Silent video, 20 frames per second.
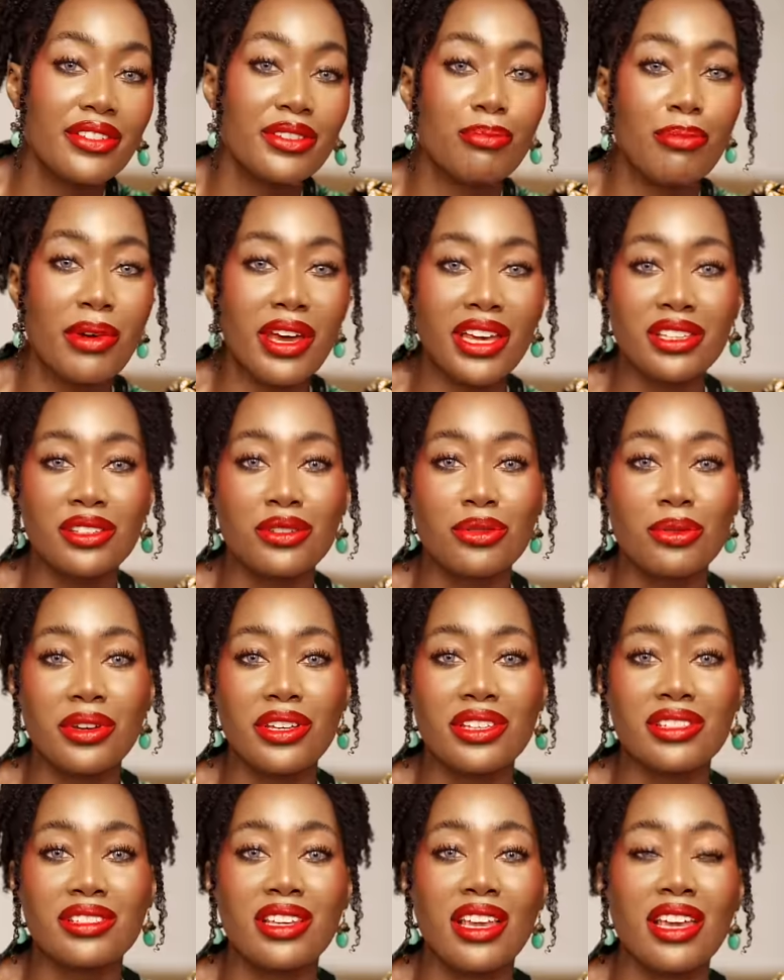spine
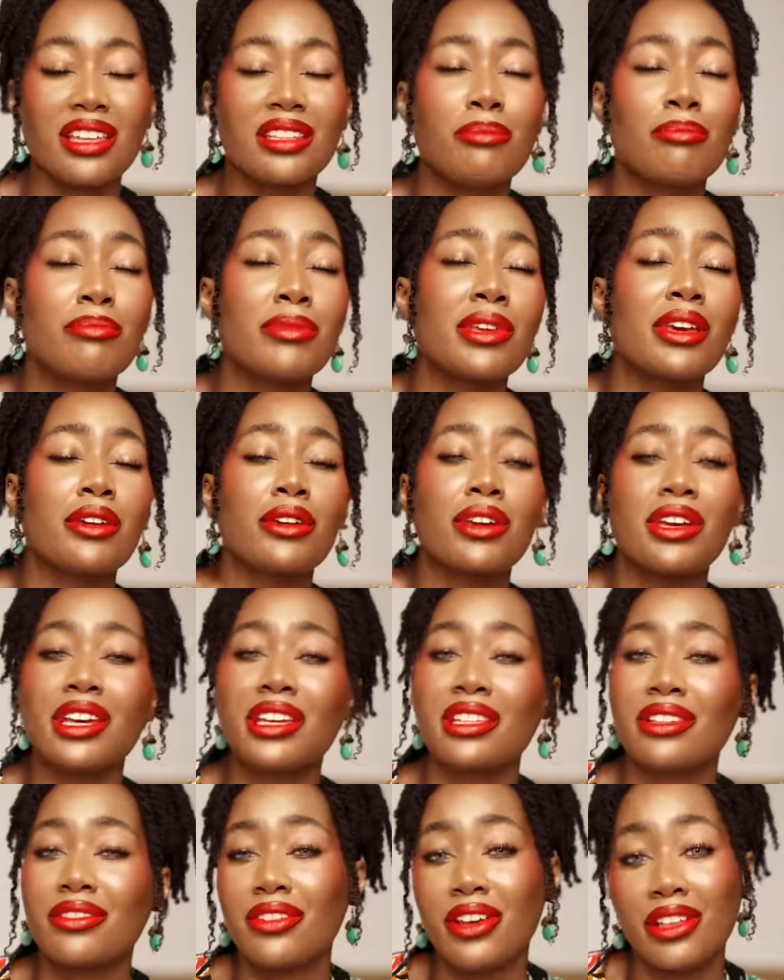twist, and a
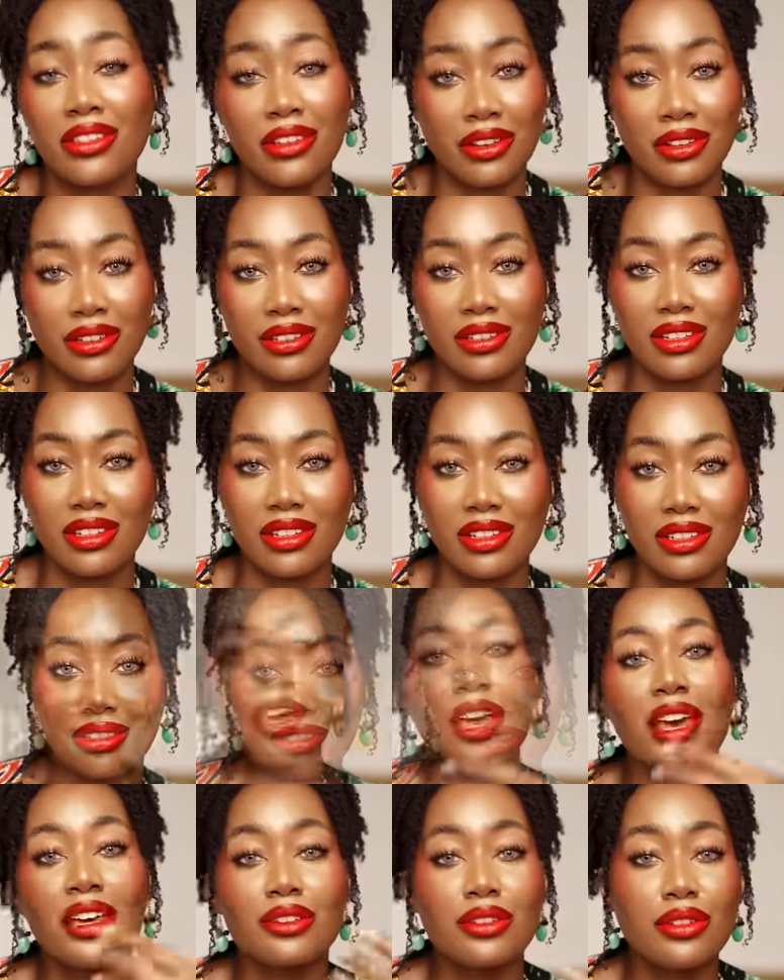myriad of others.
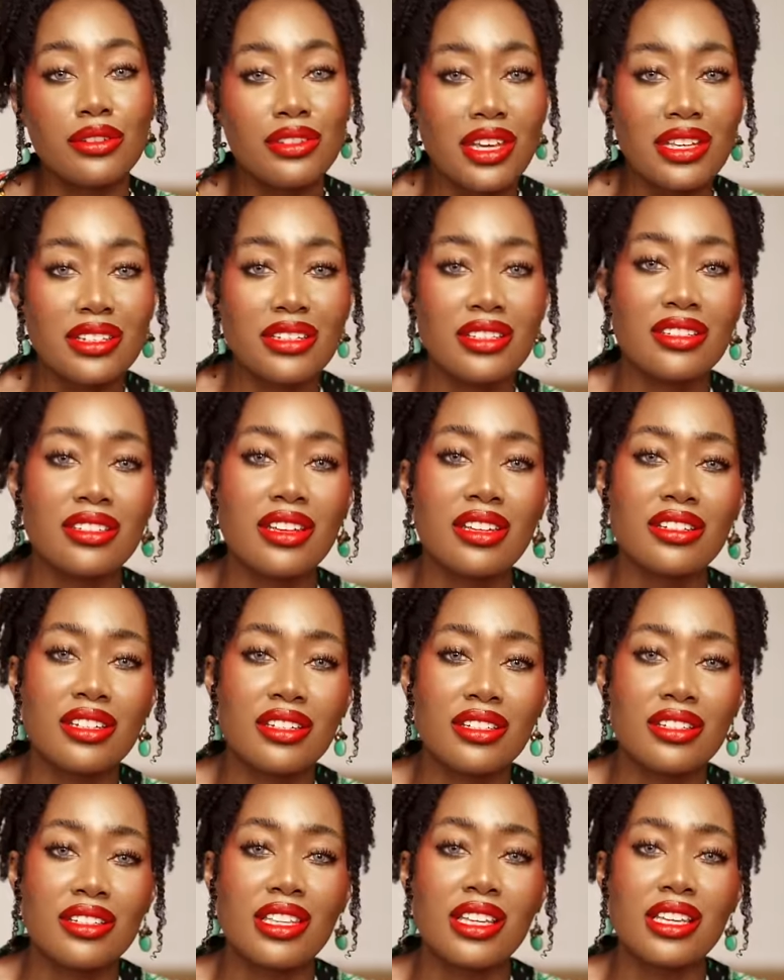Exercises such
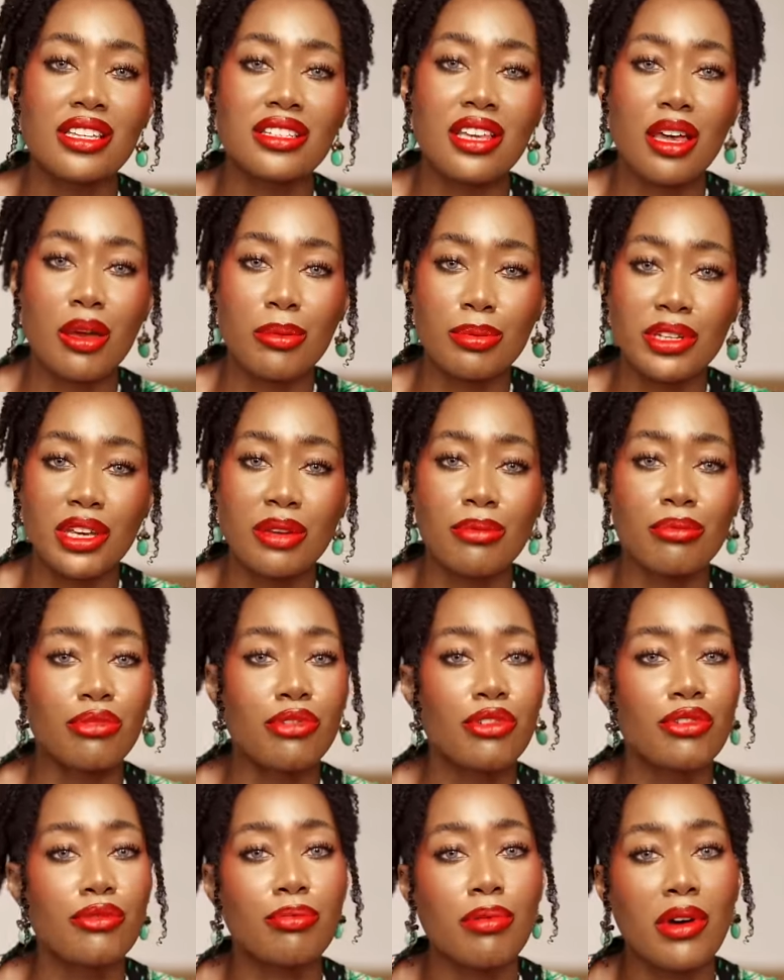as these help to
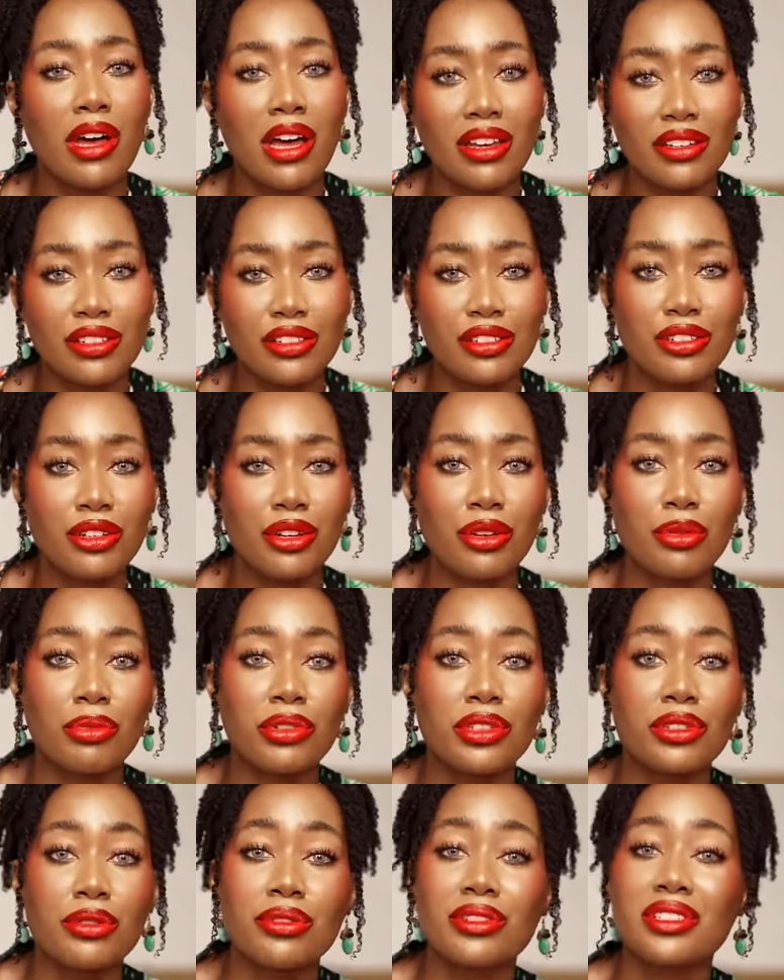improve posture,
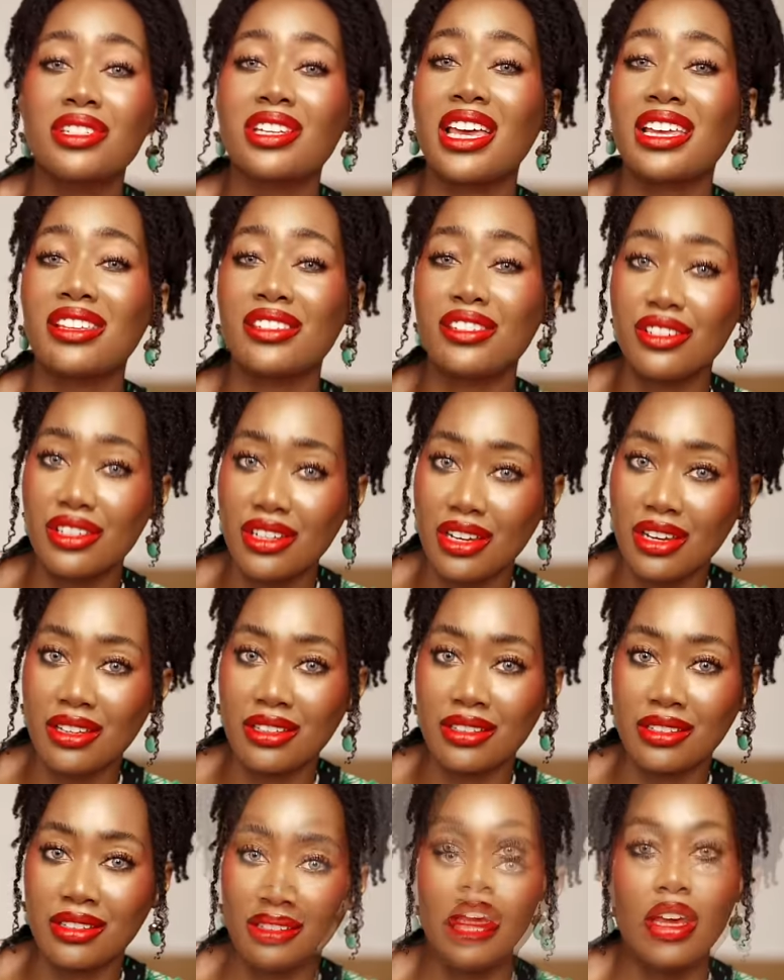reduce
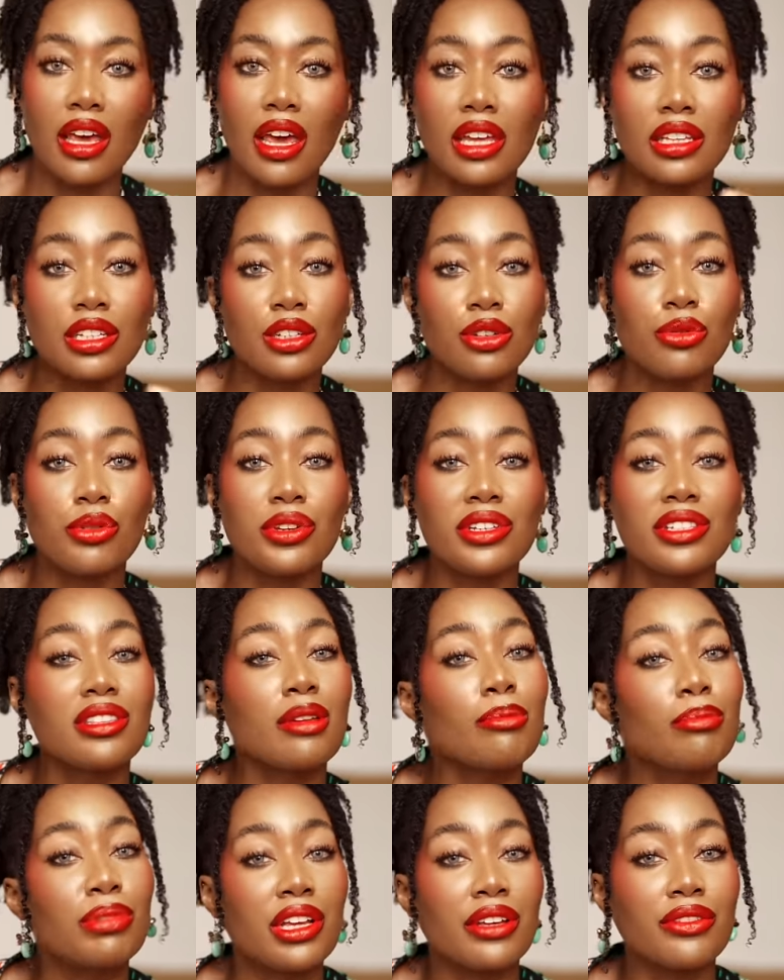tension, and increase
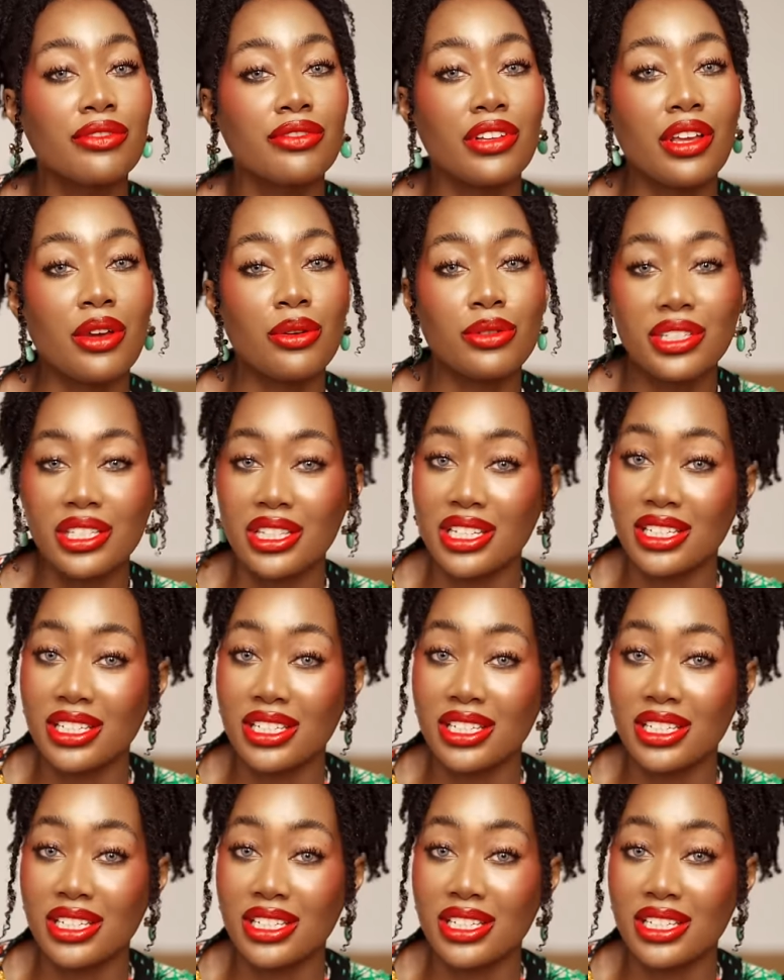the blood flow to the